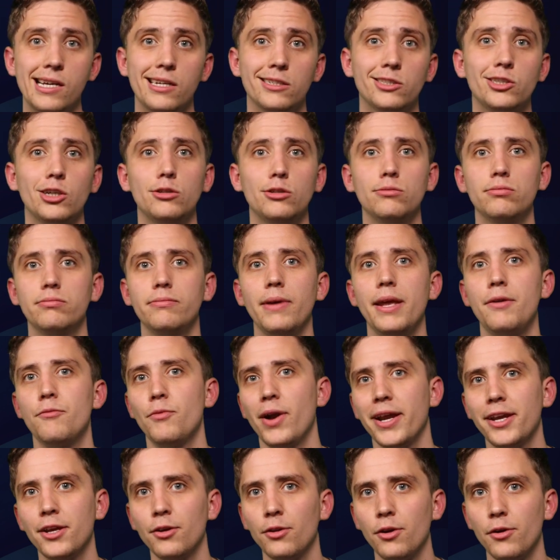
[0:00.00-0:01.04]
So in
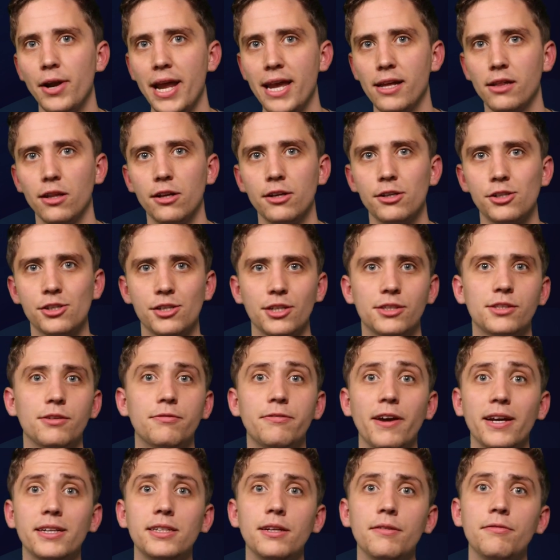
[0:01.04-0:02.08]
regular English, this
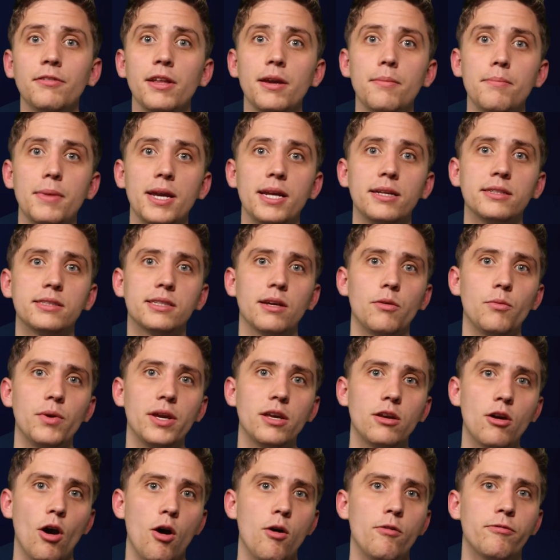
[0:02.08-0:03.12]
effectively means that we
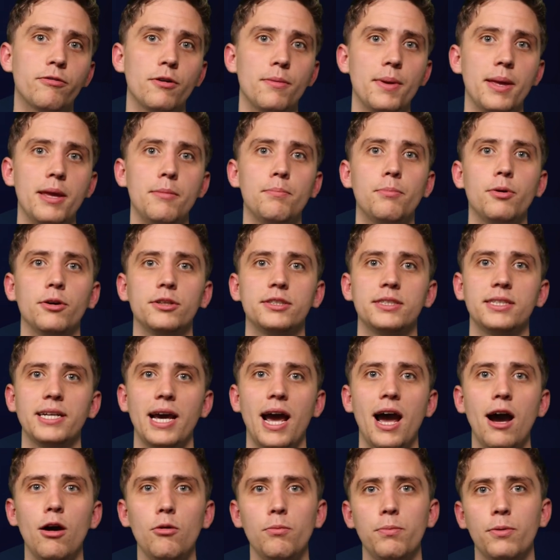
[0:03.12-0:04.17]
go from inputs to
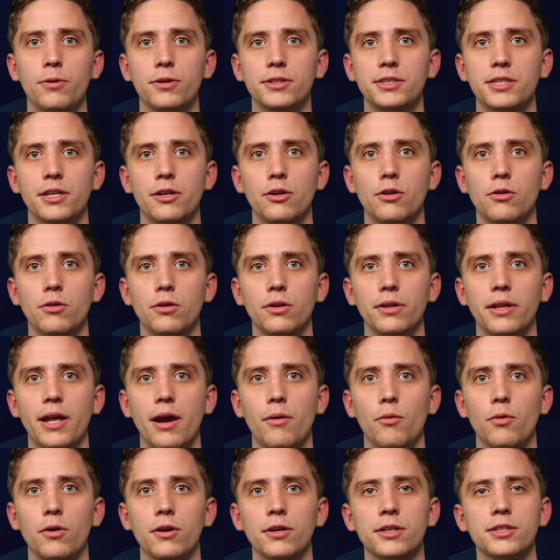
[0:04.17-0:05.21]
outputs in neural
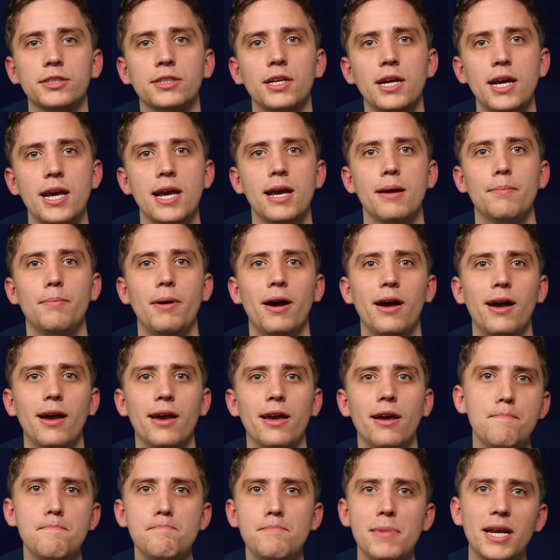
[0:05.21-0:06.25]
networks
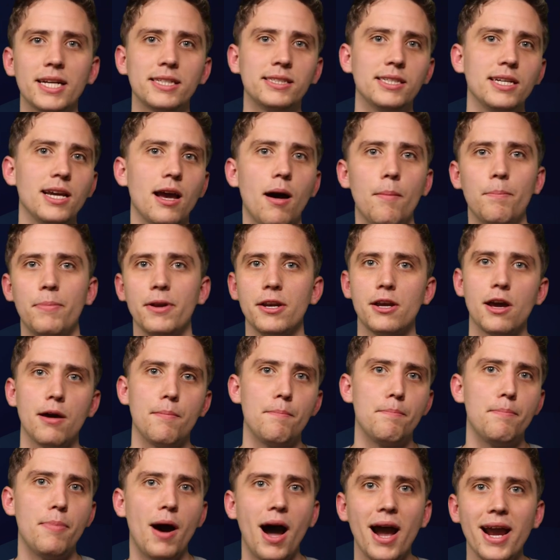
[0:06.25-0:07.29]
by mixing up and
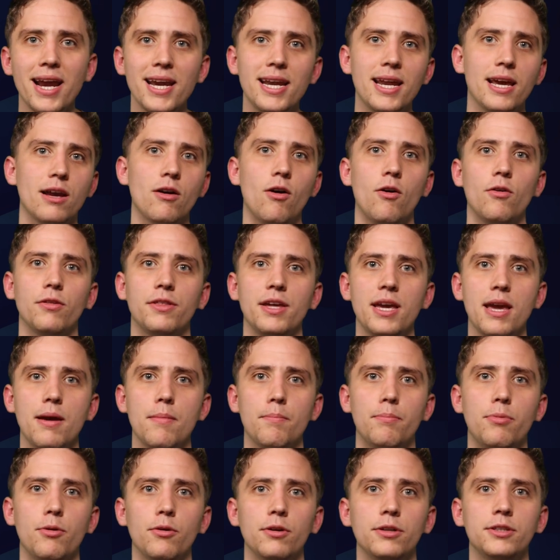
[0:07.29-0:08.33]
combining all the
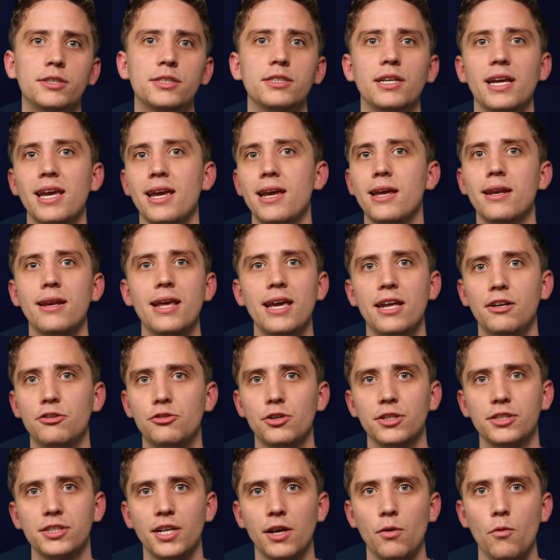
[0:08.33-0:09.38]
inputs in
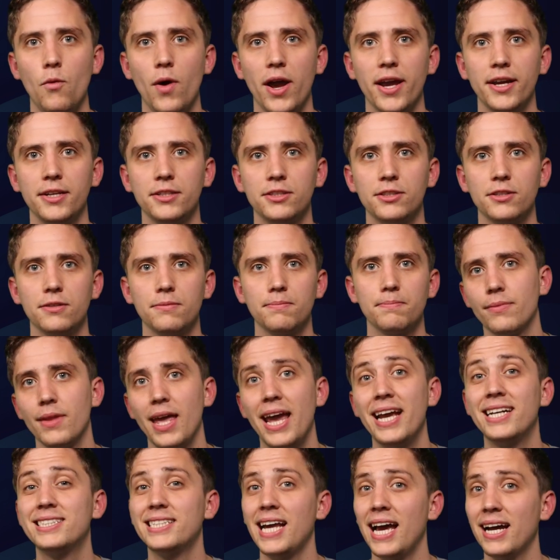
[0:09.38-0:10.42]
interesting ways.
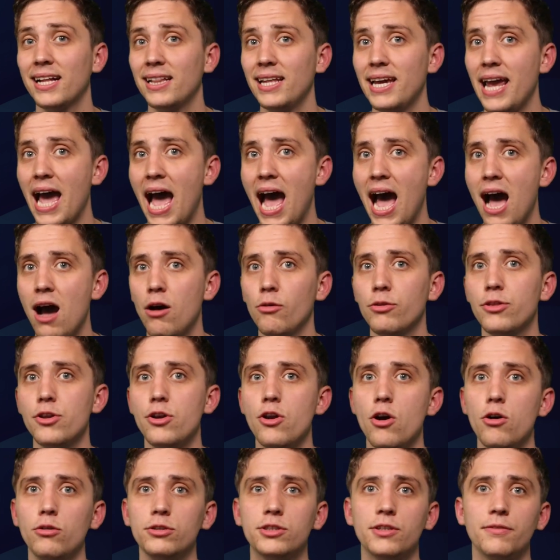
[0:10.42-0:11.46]
Exactly how the
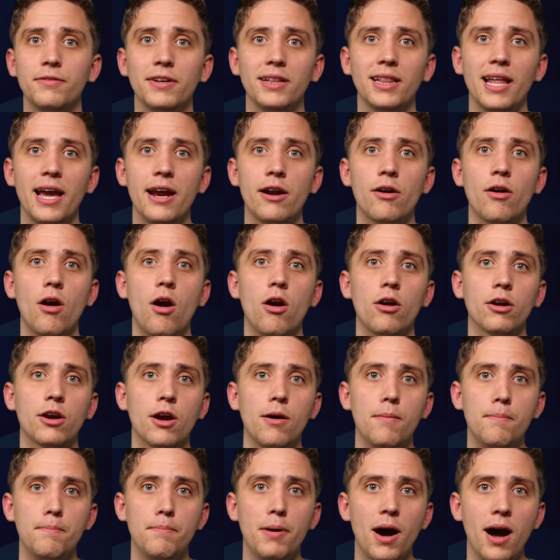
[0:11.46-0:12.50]
nodes of a layer are
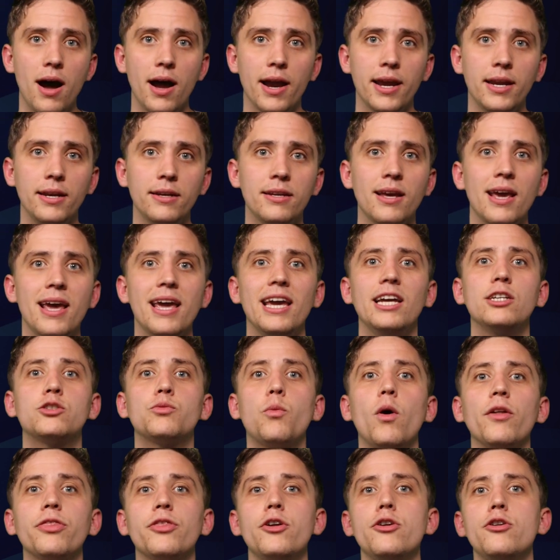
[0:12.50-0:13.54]
combined is
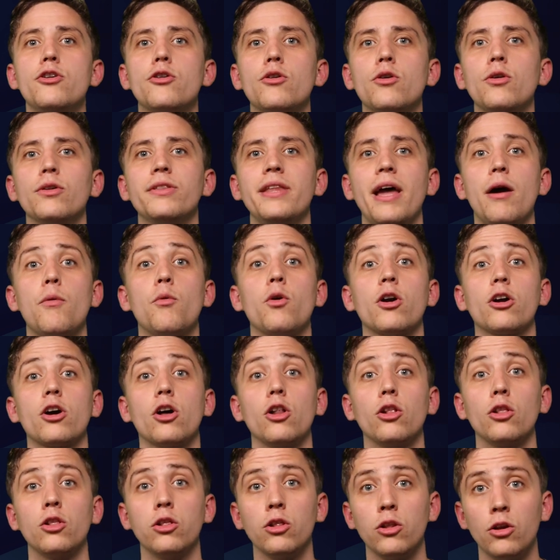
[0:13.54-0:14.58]
what the neural network
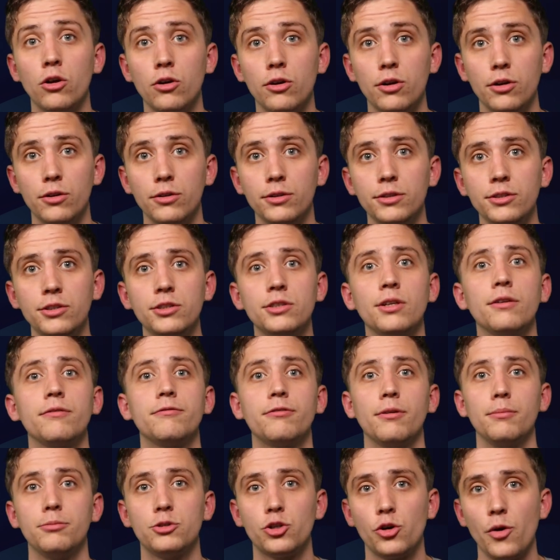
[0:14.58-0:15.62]
learns
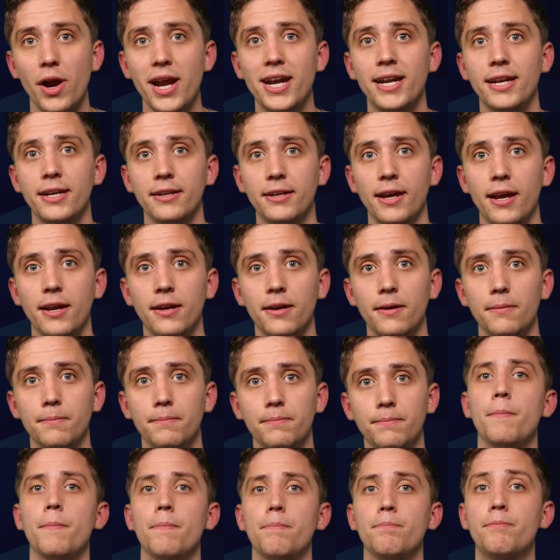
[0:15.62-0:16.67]
from training data.
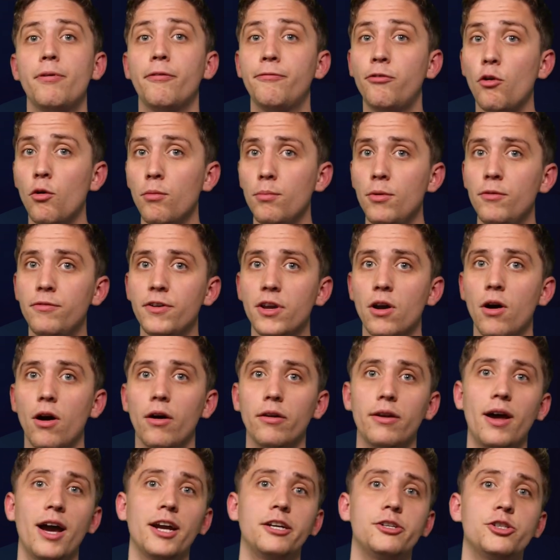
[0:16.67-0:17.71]
Before moving
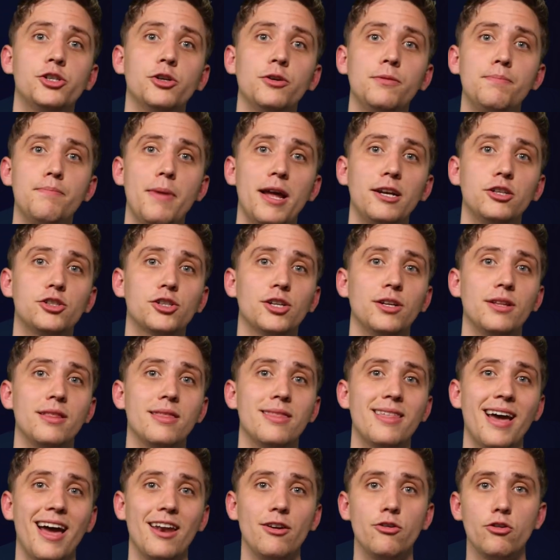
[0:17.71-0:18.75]
on, I should mention
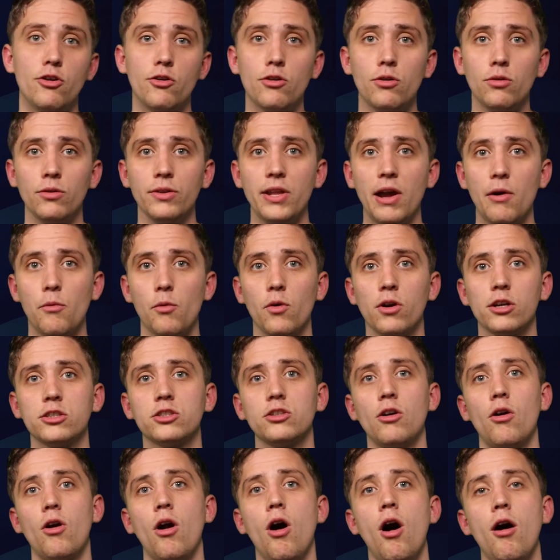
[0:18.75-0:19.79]
that neural
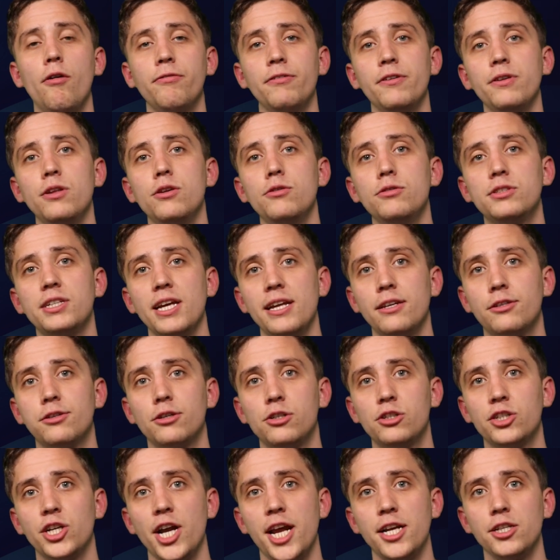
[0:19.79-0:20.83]
networks are often used
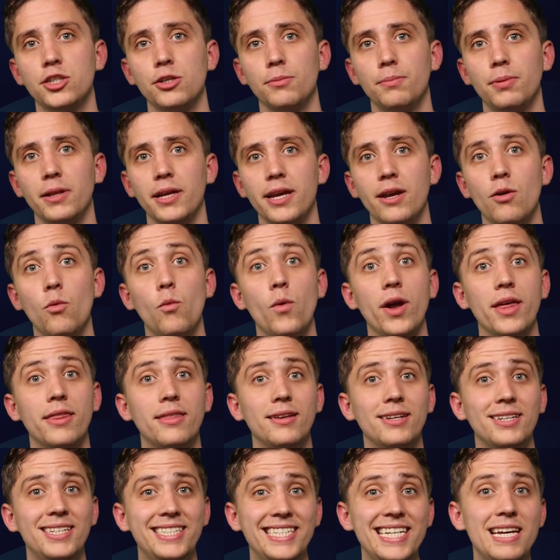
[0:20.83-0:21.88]
interchangeably with
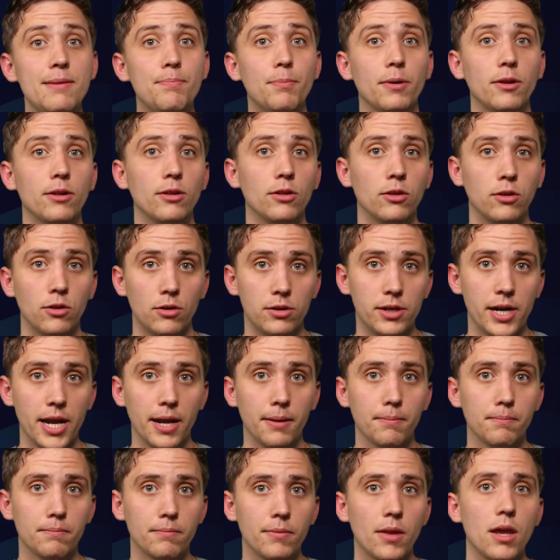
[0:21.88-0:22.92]
deep
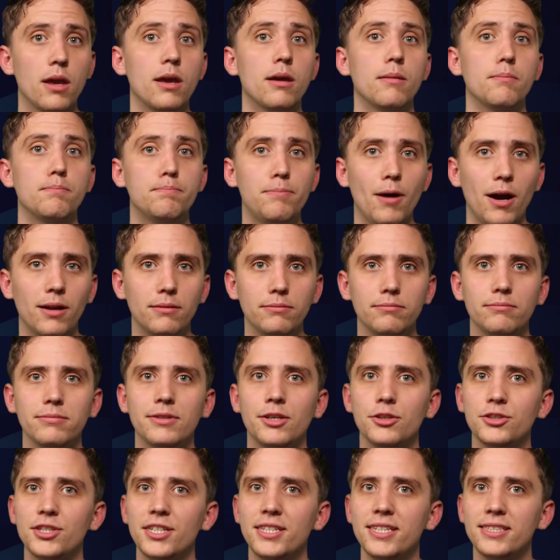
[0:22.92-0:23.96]
learning. But
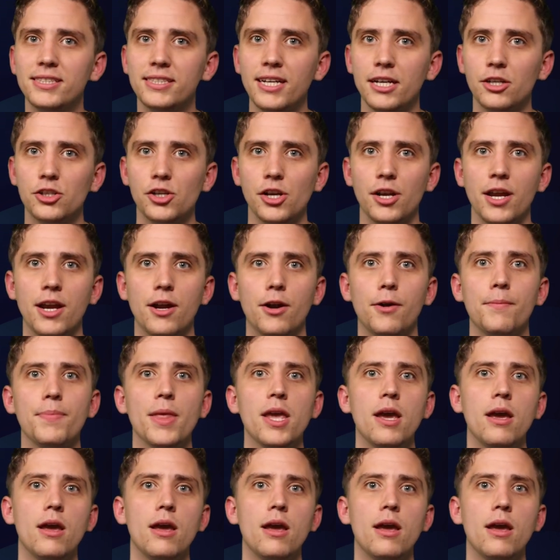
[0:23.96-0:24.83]
there's a distinction here.